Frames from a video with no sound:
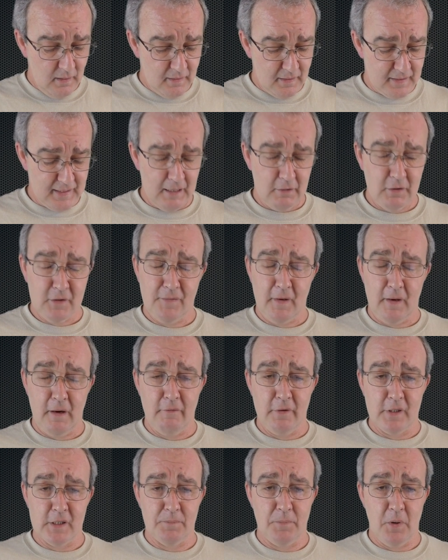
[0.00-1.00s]
The sound's very
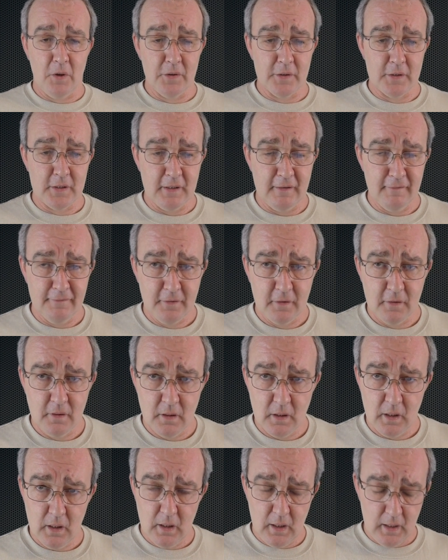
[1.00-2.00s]
responsive,
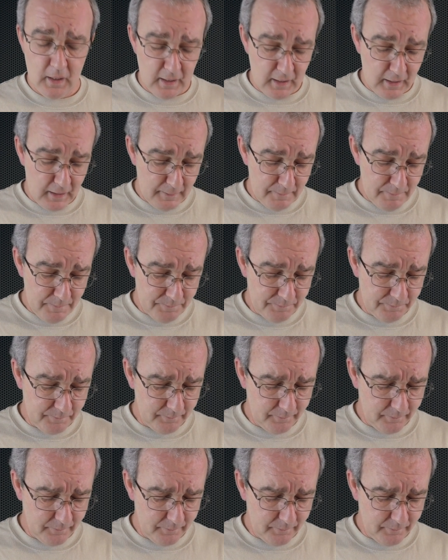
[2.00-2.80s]
and